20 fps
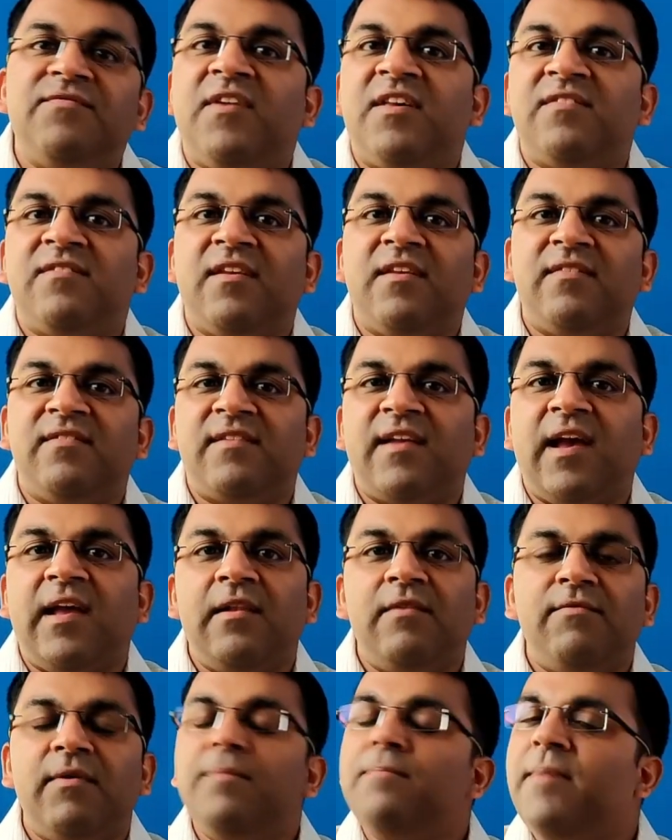investing
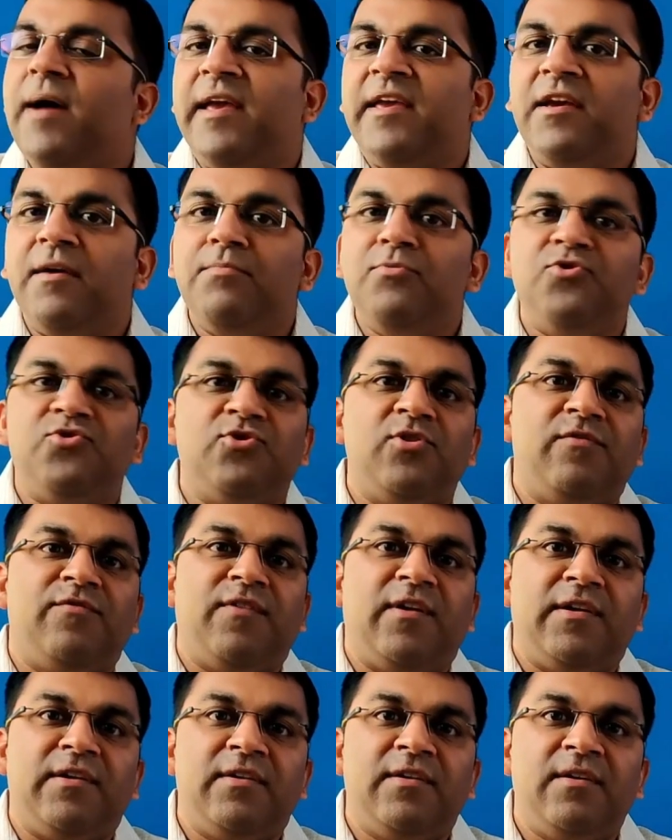style when buying a mutual
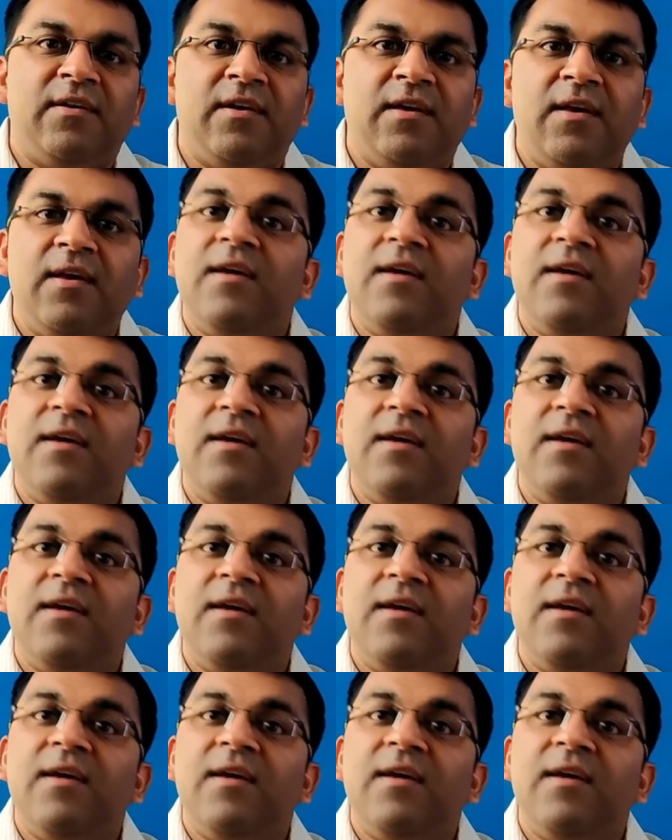fund.